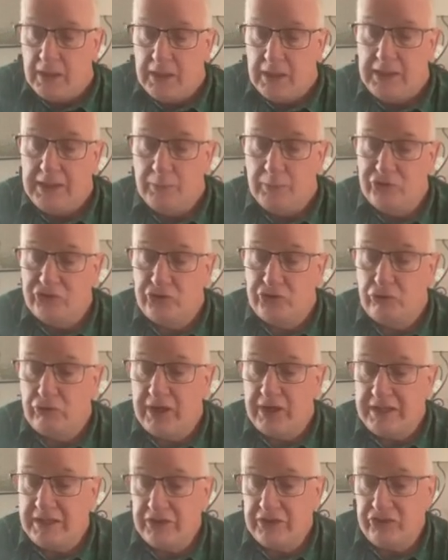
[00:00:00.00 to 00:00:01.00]
He was the
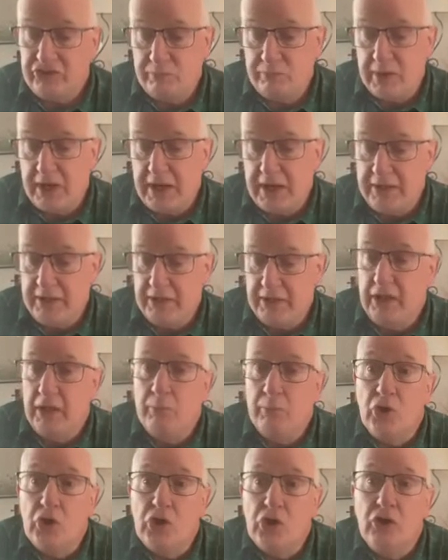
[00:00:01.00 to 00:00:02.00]
greatest man
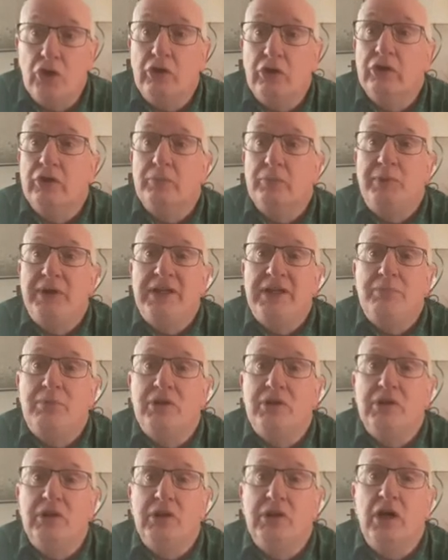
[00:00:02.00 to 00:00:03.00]
among all the
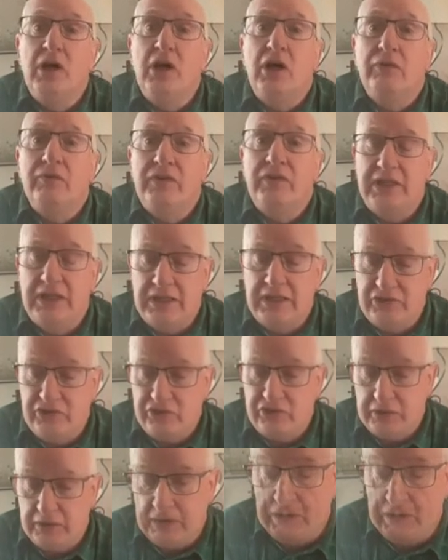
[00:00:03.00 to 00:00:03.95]
people of the East."